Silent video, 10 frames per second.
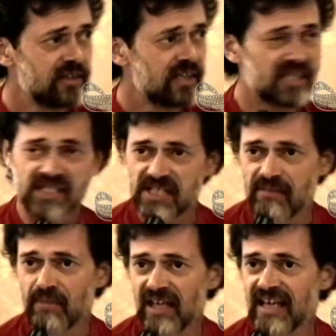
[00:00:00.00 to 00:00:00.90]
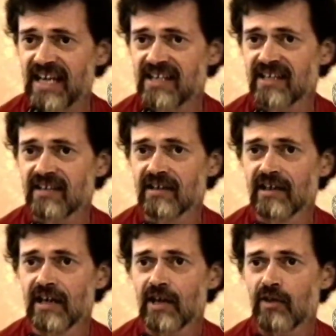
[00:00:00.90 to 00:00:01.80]
assimilated
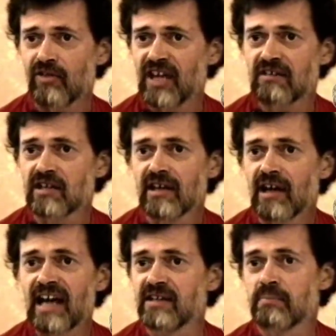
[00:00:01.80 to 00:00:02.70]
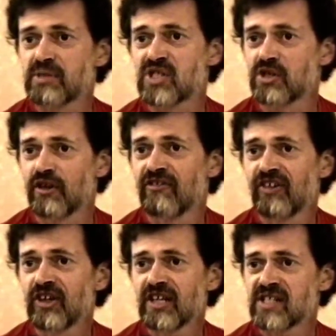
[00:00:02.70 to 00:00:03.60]
that an
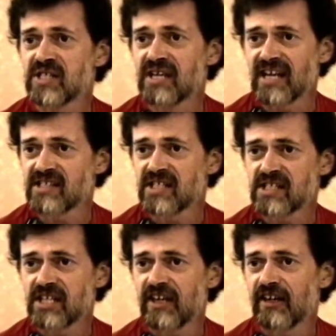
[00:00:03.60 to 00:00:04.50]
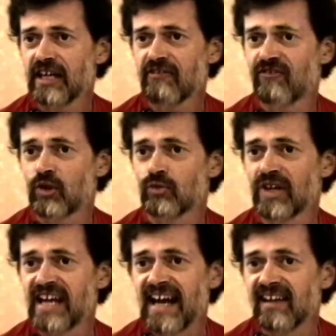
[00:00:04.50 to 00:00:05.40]
observer is necessary for
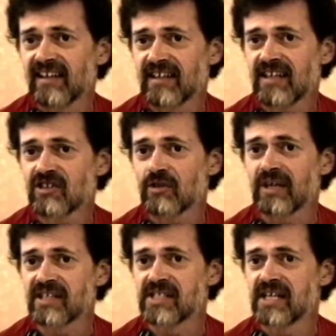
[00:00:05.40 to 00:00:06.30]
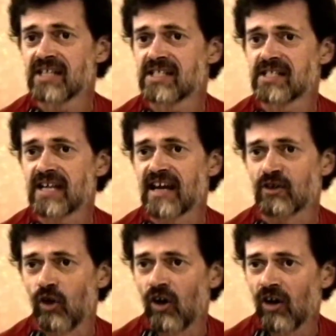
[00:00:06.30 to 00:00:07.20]
reality to exist at
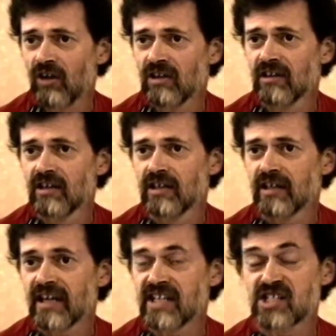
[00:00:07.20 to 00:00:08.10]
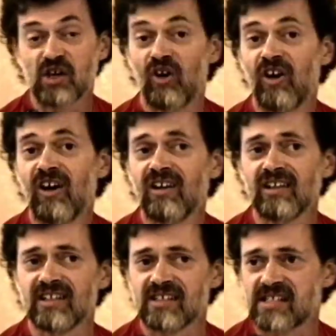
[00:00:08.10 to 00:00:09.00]
all? It's
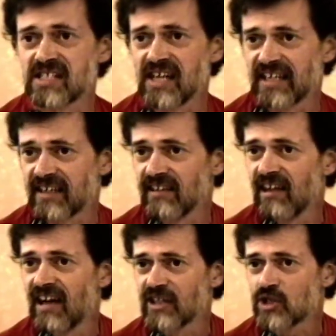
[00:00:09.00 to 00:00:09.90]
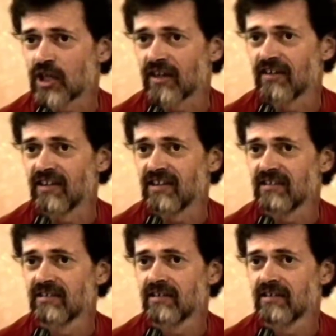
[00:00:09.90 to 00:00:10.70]
all psychological.